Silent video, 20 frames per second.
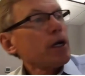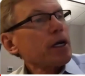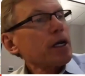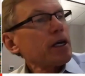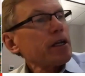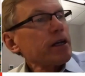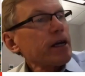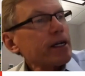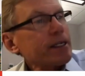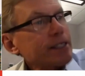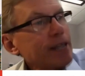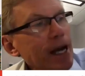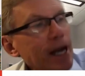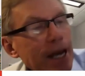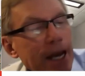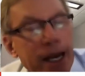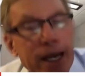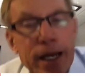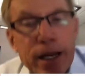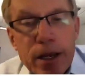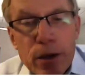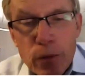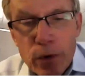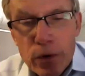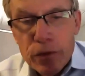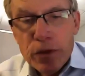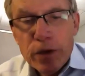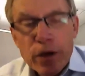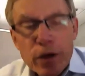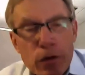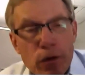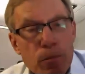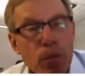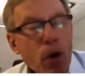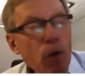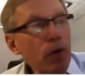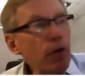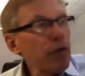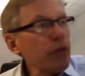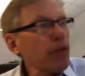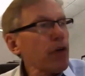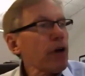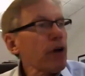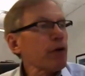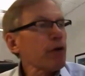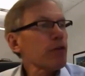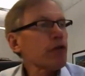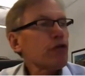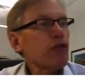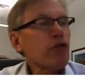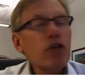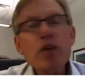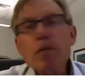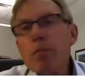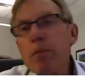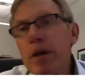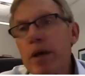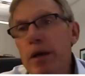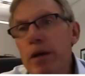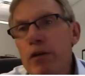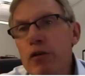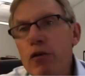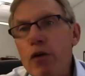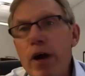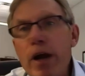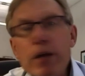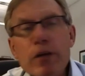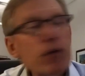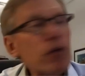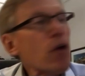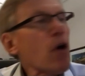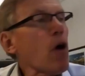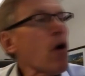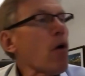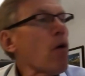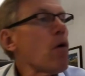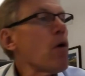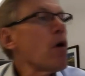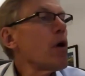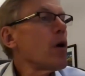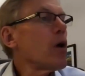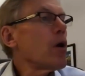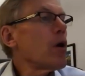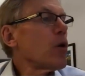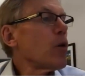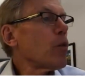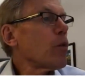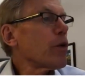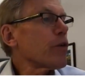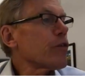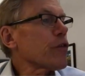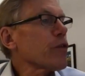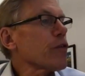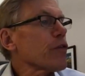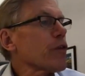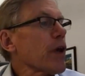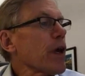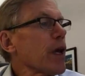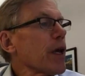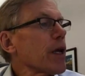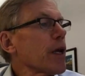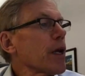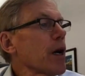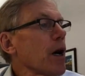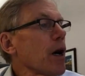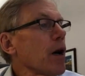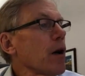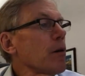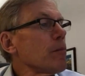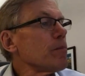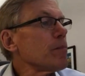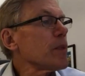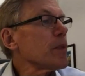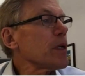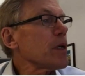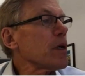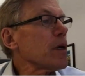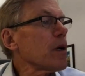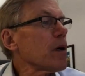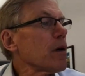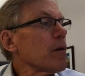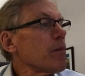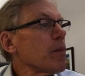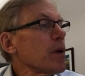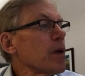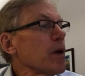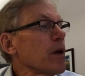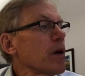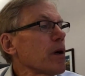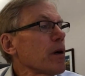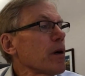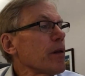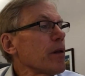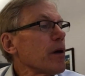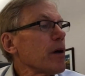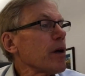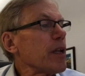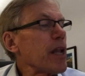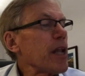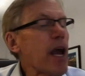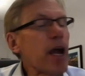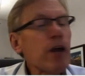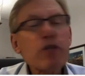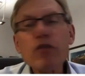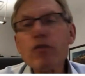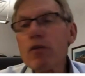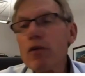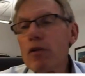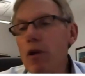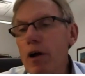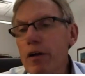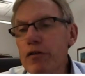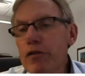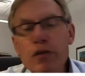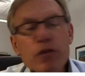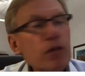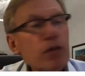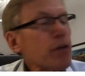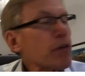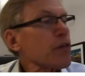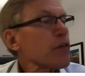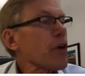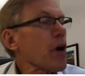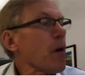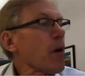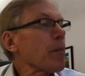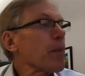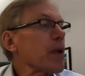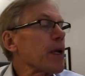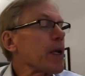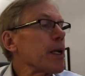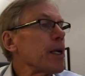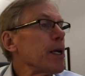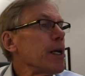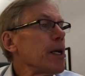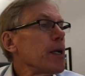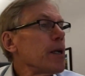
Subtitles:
connect I-80 with the intermodal centers. GP Transco, which is a national logistics company,